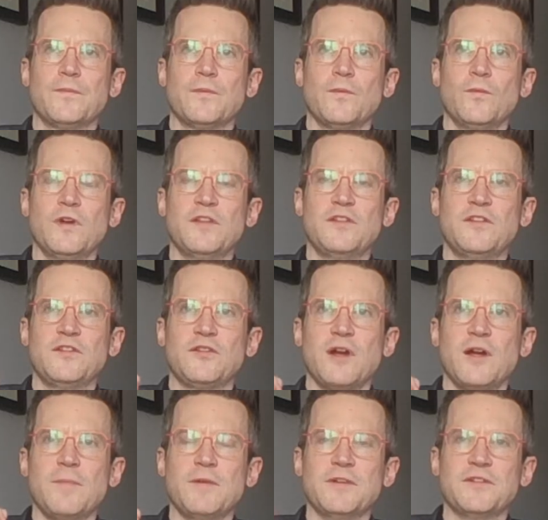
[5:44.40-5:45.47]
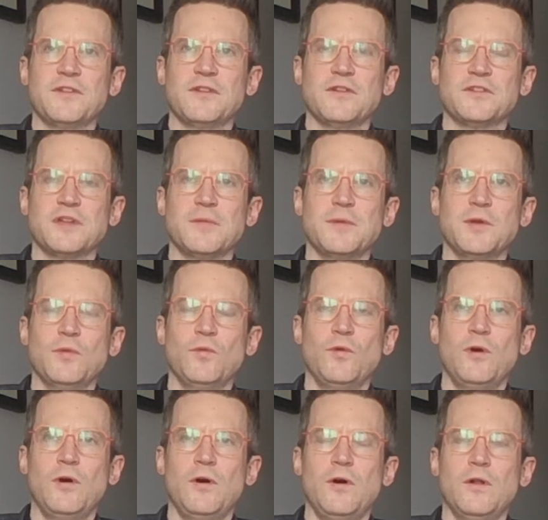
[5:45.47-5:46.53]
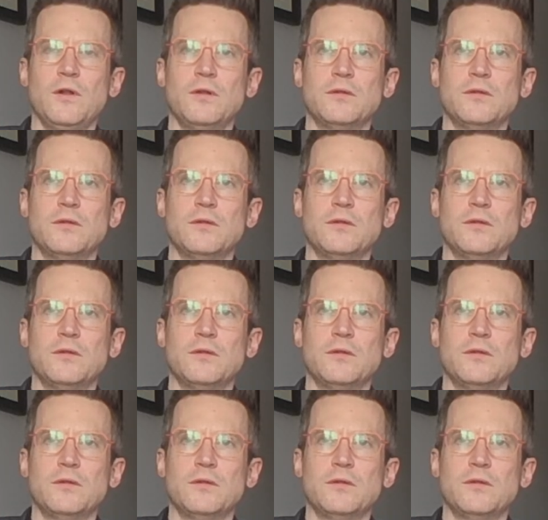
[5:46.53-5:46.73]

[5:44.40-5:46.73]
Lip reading: what it's describing is that there's going to be a wall